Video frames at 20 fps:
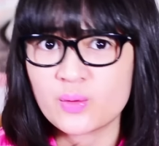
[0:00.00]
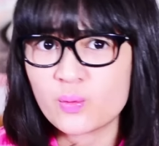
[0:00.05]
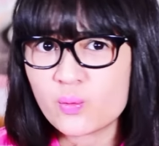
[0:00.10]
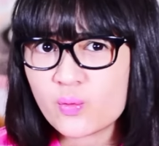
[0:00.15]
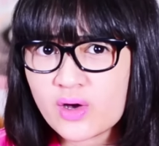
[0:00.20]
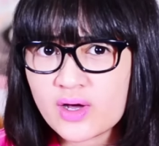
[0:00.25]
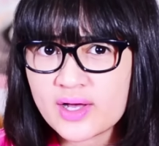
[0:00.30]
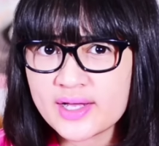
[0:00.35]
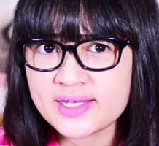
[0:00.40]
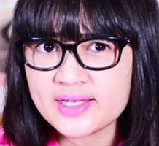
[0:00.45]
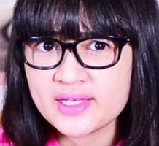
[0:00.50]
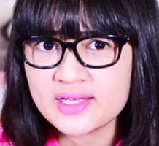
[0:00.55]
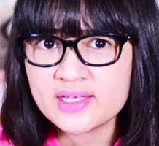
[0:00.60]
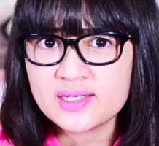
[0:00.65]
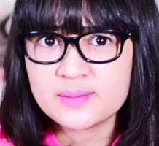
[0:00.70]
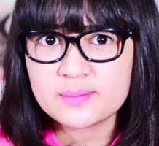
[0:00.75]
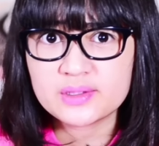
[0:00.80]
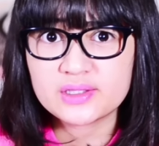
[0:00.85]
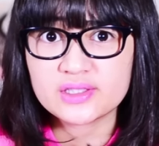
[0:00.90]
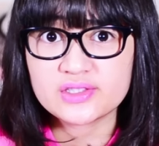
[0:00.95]
Why?
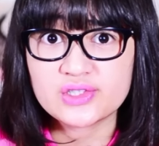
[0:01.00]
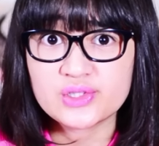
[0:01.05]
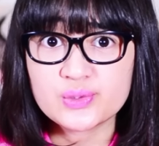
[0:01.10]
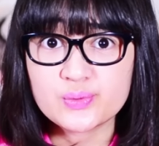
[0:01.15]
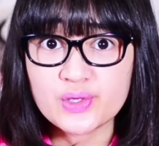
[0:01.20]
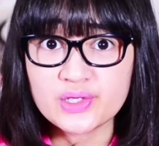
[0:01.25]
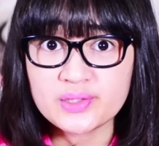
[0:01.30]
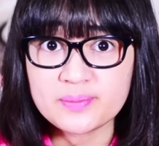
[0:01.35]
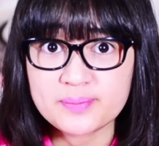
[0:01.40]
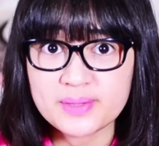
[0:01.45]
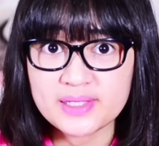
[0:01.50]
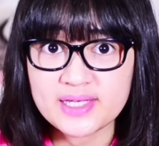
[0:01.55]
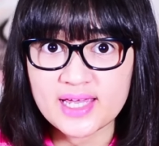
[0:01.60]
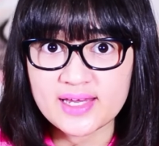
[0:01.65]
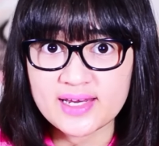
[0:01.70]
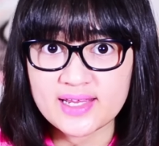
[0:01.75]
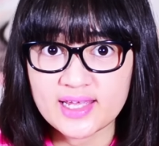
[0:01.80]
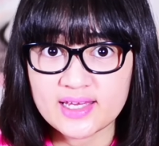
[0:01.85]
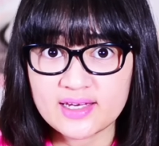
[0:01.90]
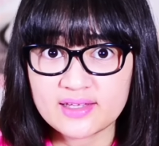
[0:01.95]
because you won't be
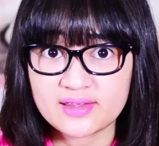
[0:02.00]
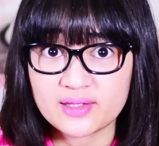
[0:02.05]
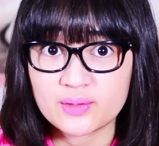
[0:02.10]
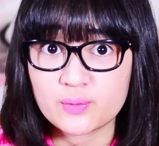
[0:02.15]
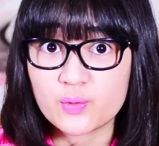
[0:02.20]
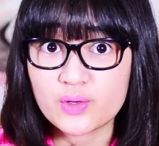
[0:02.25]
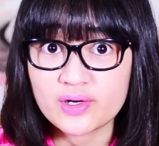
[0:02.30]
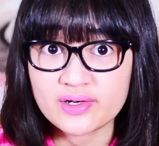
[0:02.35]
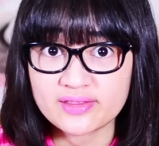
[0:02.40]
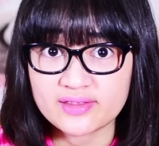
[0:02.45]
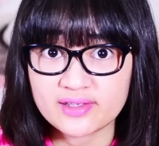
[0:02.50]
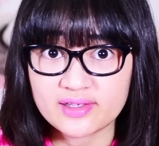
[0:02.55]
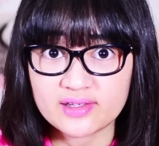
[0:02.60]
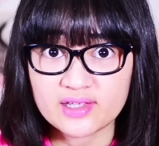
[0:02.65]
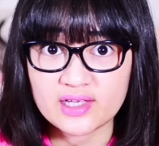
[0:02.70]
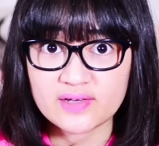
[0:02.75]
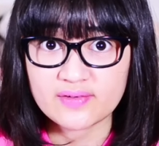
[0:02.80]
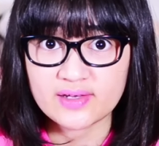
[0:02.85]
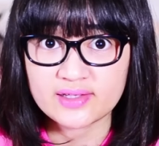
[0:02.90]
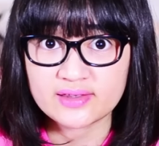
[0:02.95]
getting anything worthy
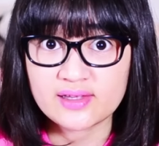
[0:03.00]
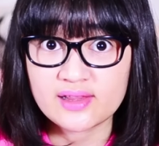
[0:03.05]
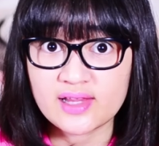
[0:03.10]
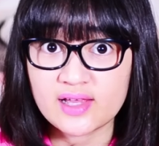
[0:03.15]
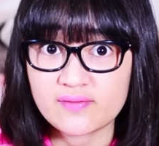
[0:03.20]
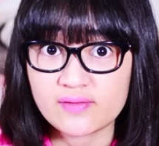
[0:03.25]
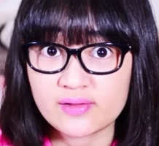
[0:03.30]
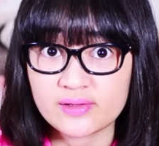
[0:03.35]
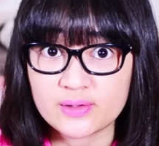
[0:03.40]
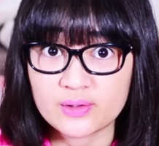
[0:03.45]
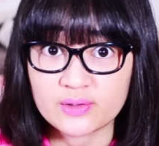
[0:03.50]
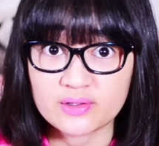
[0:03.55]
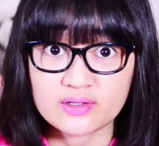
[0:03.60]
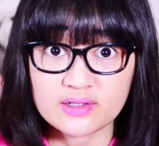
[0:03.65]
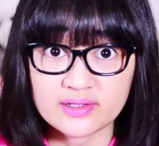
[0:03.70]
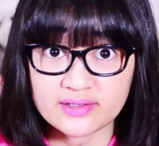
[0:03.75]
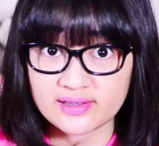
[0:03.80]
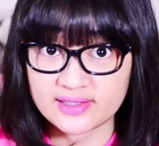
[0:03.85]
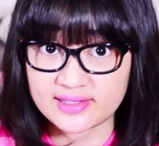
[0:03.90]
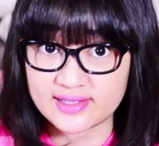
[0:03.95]
enough at the level you're
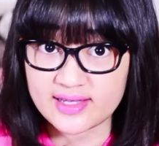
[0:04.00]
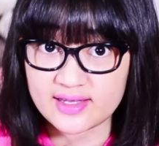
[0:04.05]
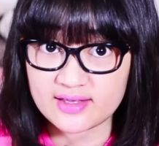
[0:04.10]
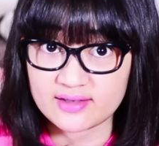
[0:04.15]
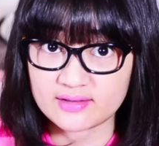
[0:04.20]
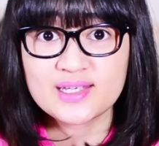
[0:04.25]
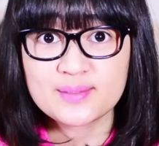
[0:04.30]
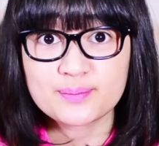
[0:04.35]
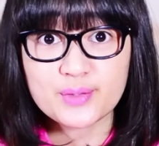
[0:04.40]
currently in.